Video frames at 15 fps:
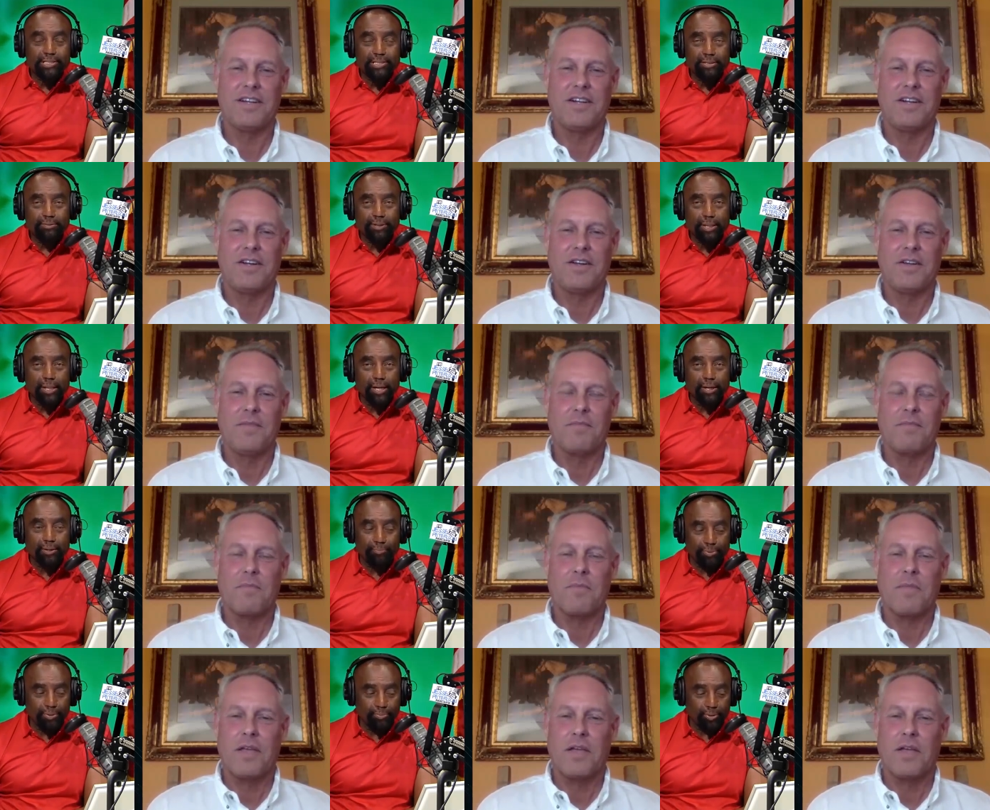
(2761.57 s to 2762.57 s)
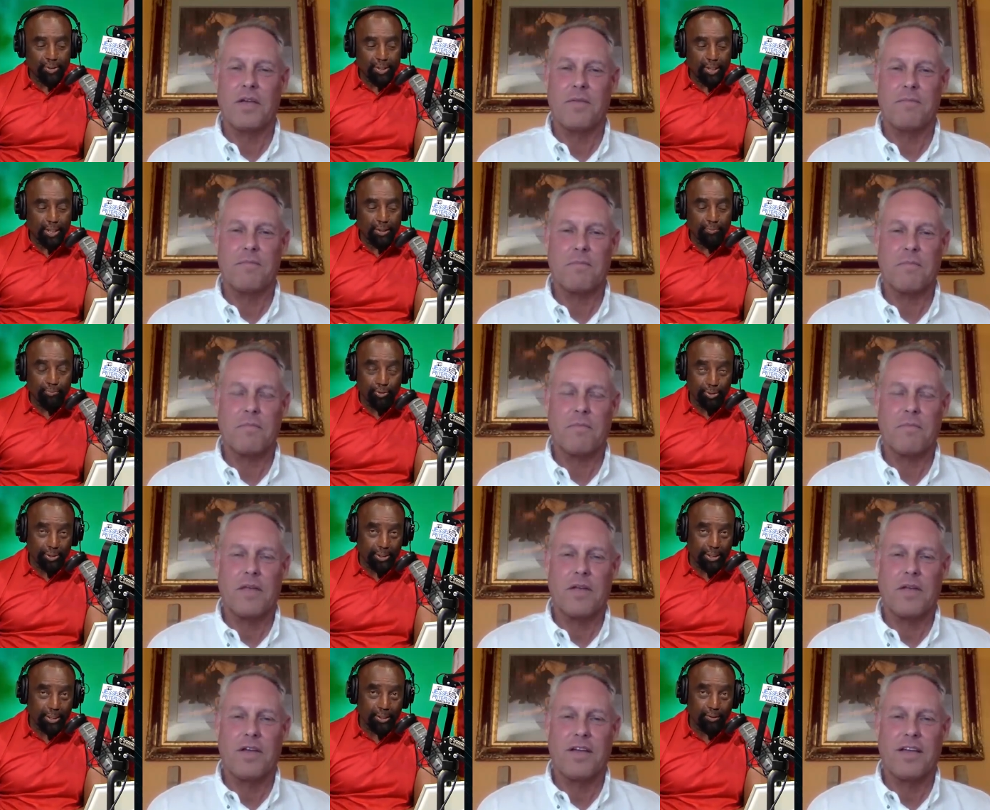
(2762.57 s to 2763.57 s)
Speaker 1: They seem to love the people of color
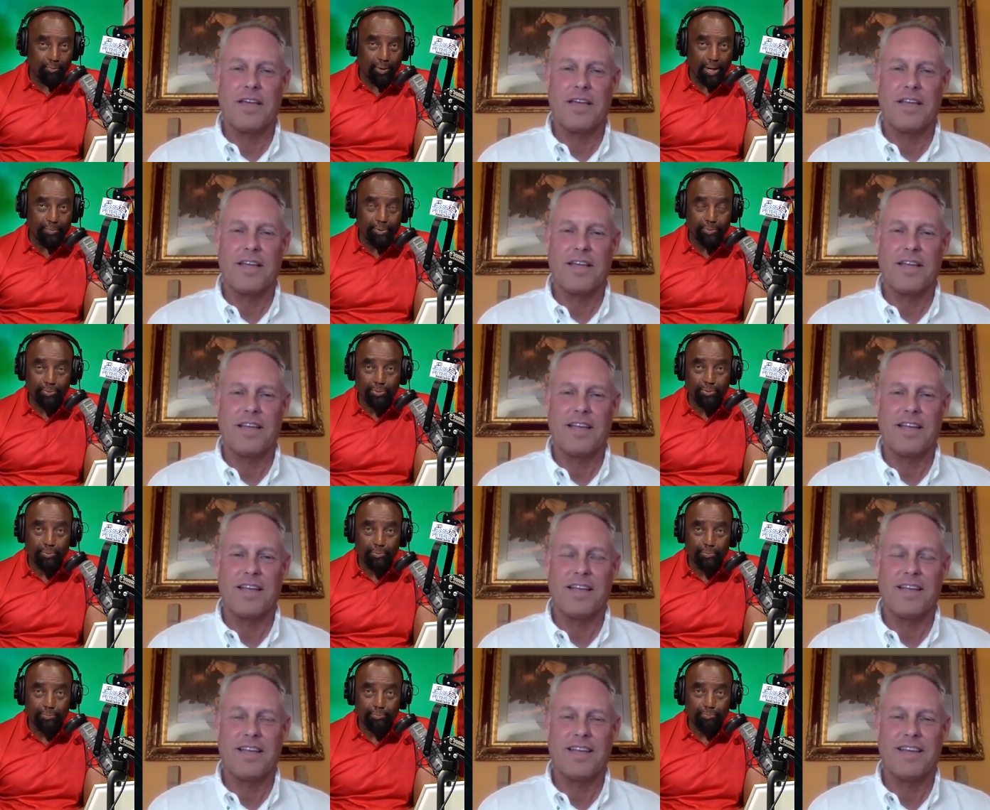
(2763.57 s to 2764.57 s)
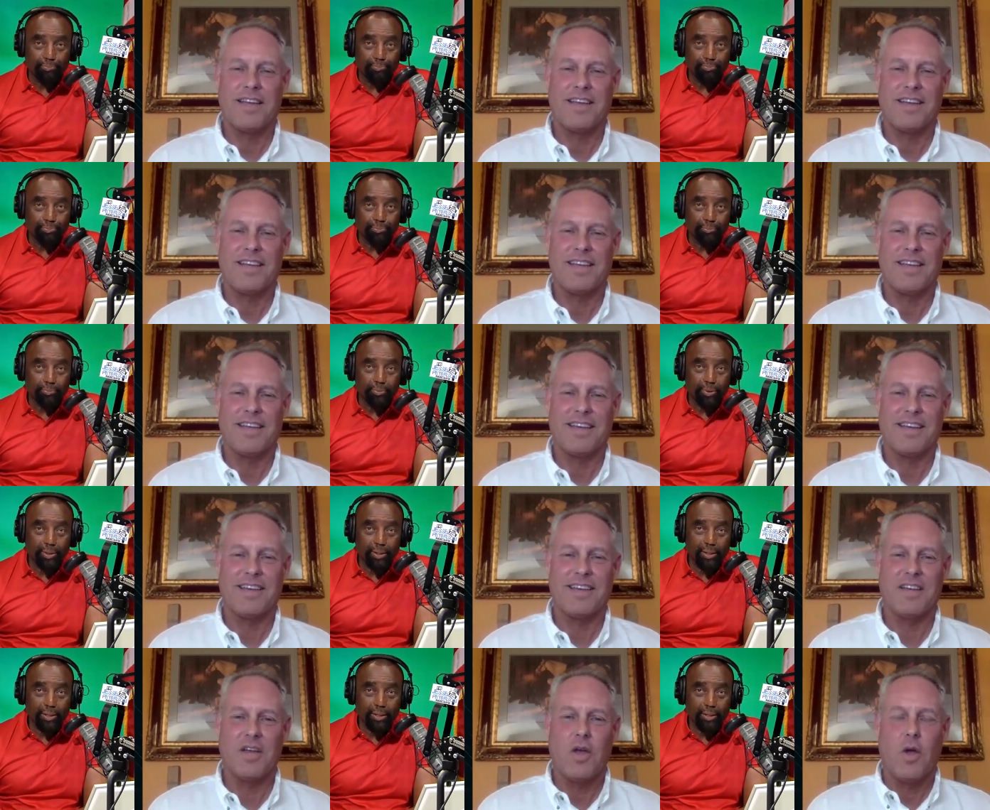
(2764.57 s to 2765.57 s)
more than they love white people.
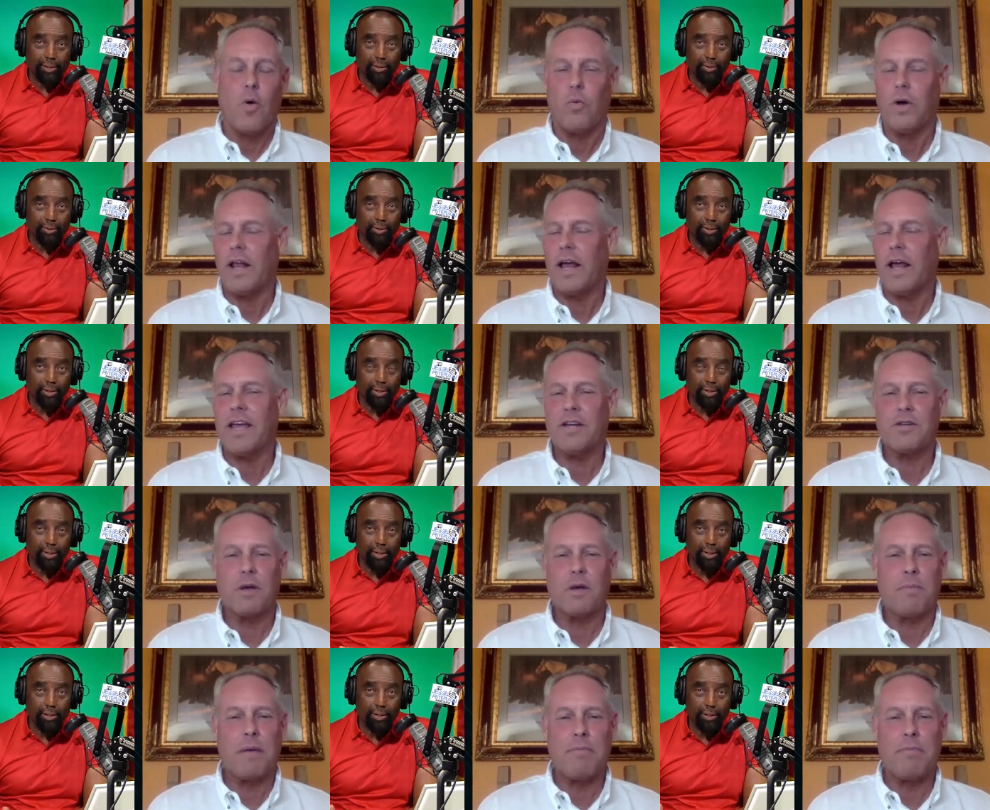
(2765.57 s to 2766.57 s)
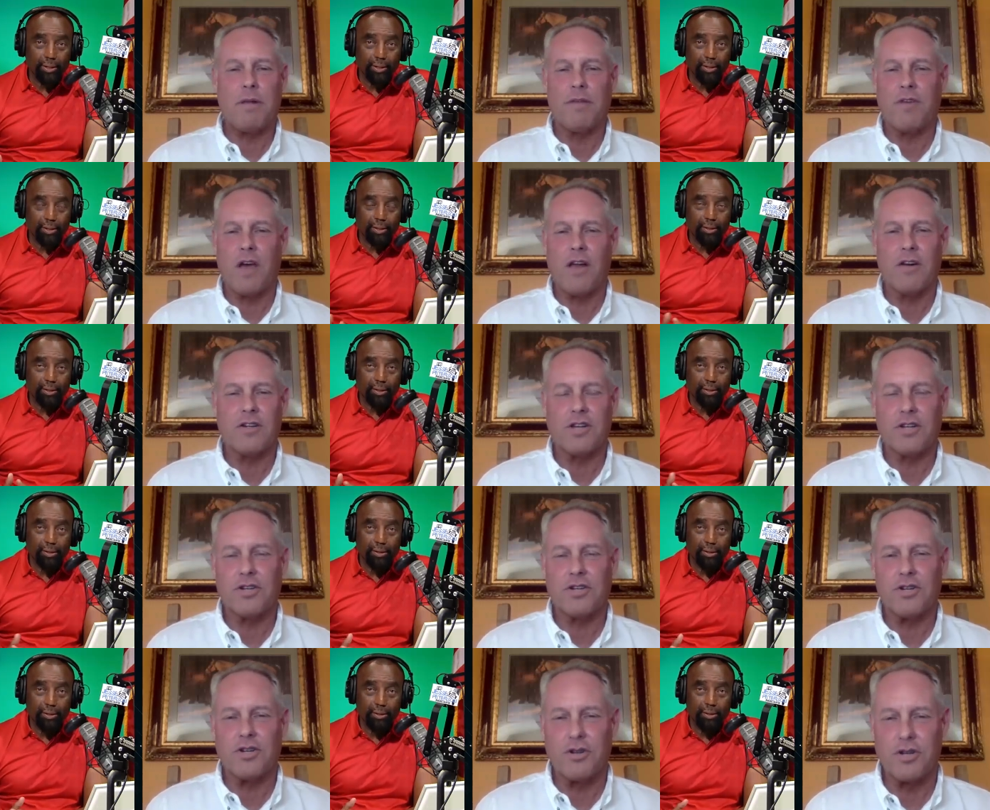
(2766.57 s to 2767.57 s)
Speaker 2: Well, I guess people of color
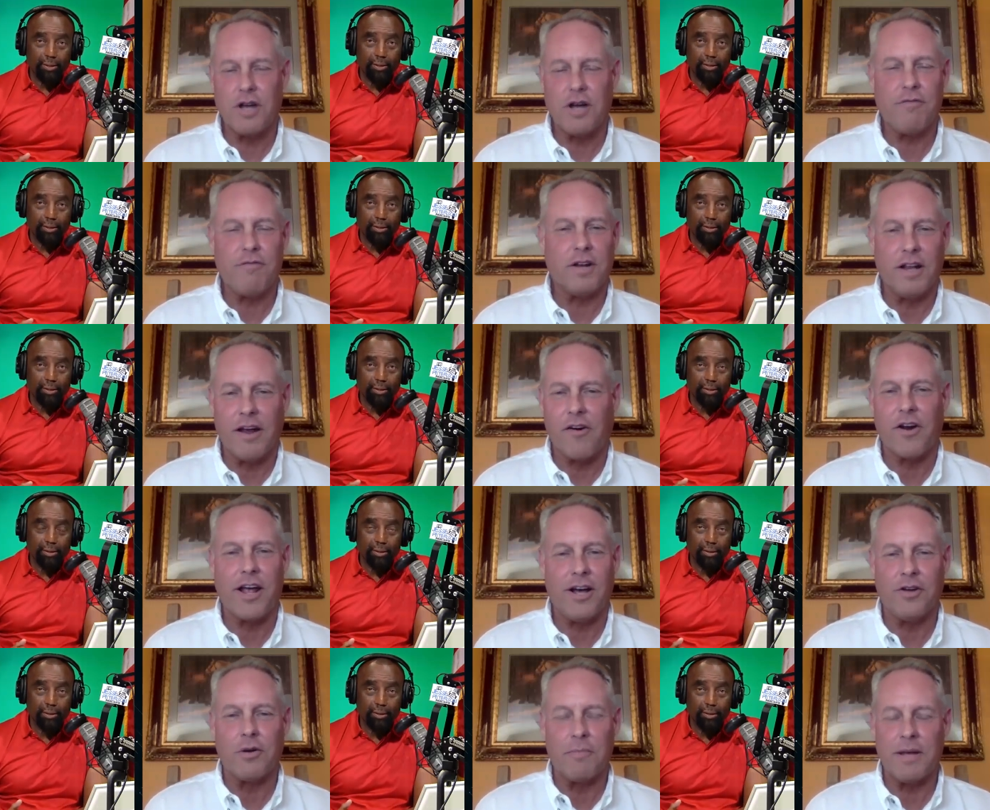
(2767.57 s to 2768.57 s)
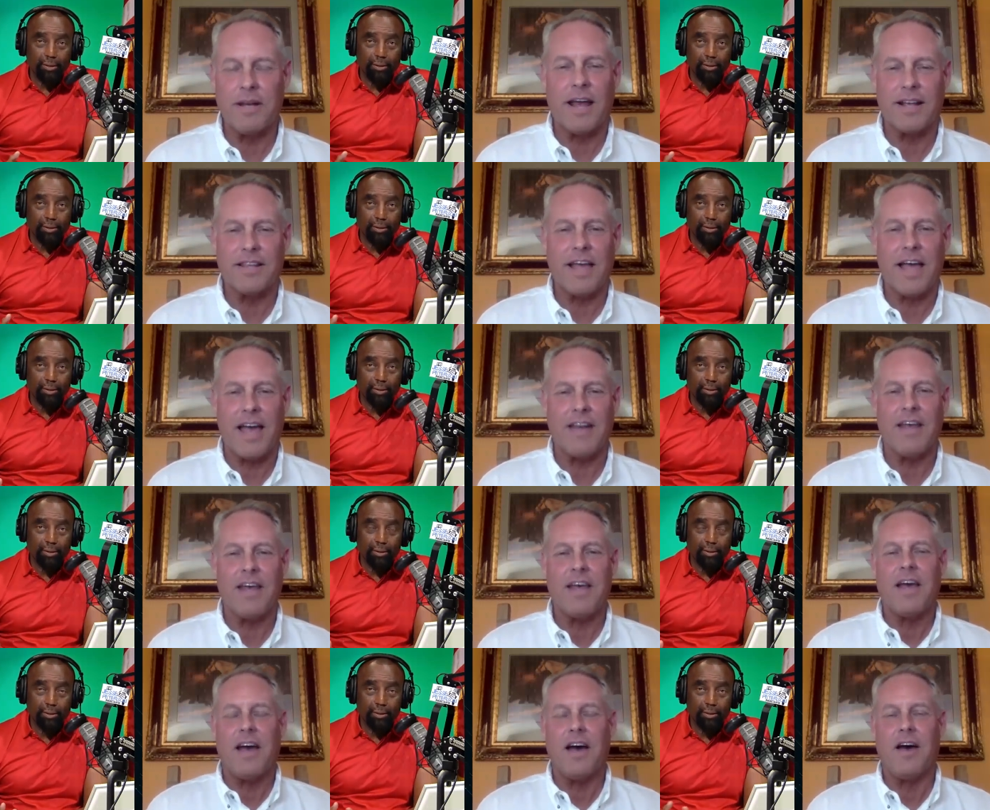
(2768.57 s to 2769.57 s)
such as yourself and Larry Elder, men like
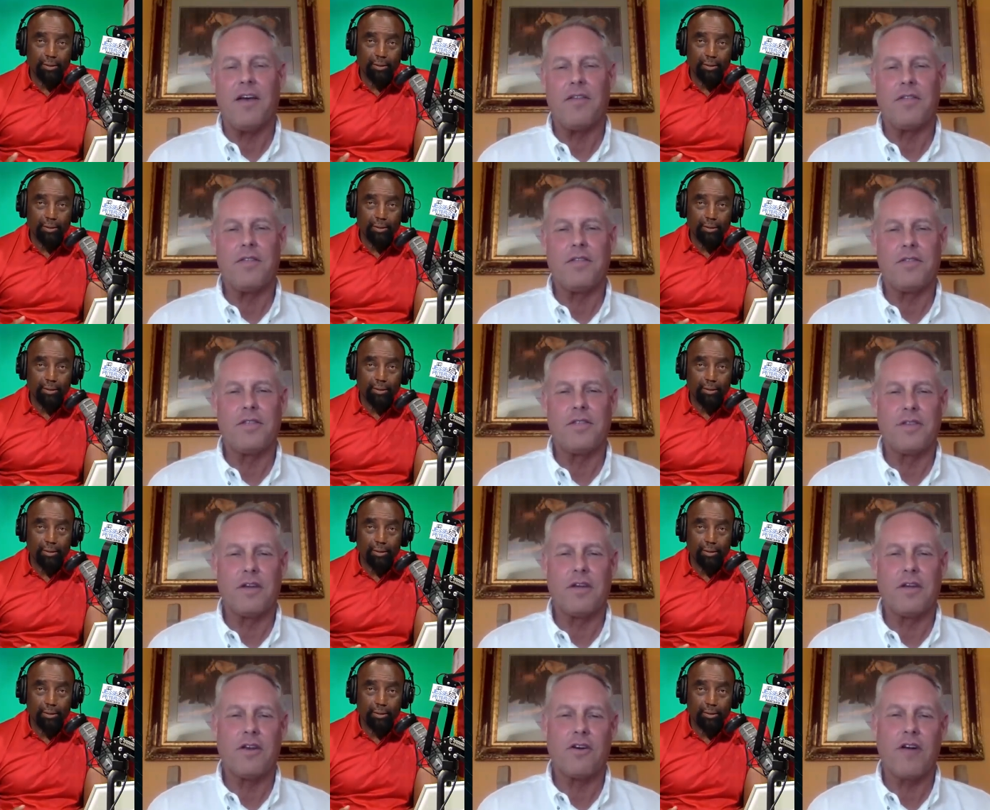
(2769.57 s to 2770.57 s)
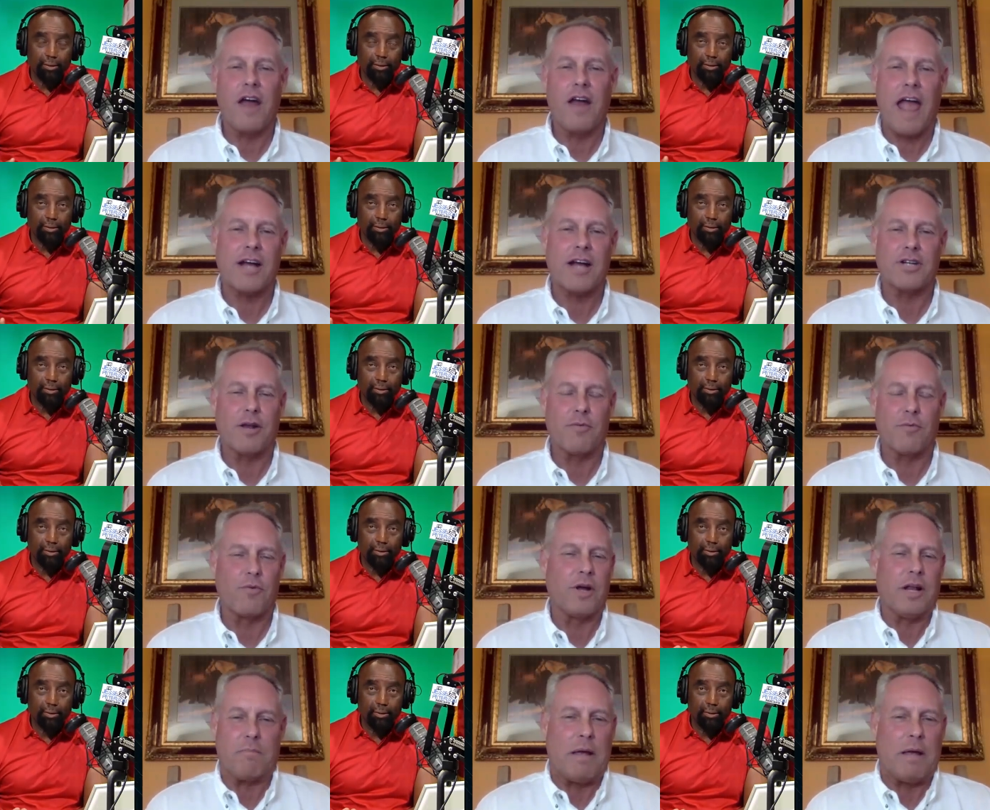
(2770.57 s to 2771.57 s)
that, you're not actually
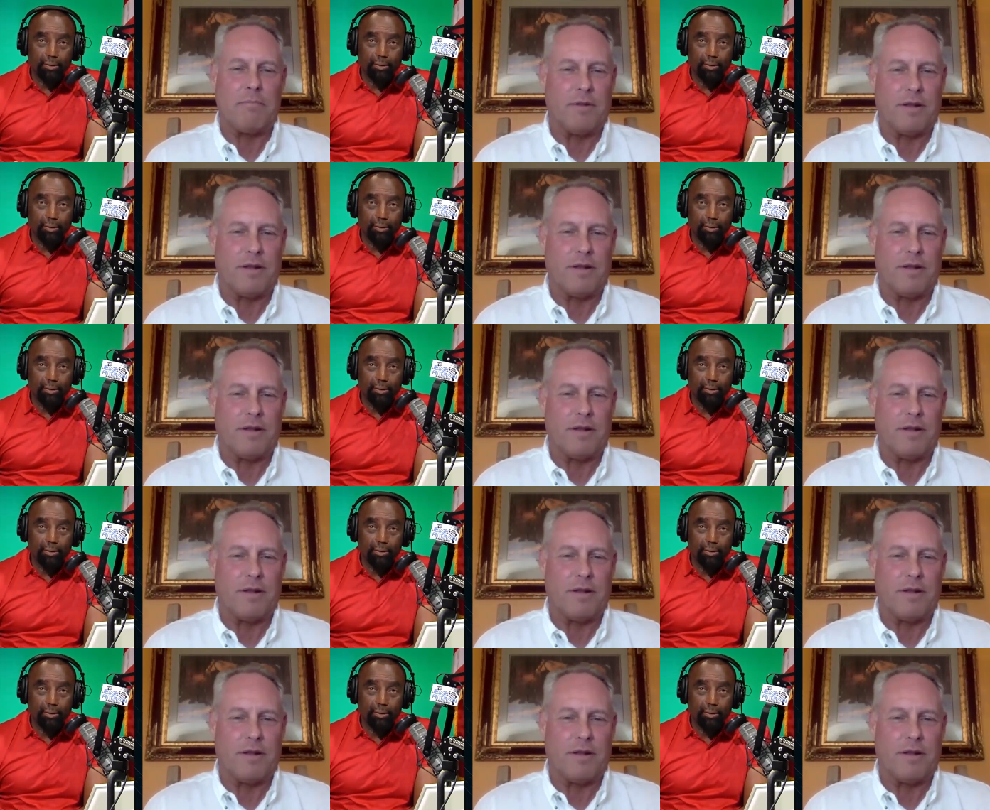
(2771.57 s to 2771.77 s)
really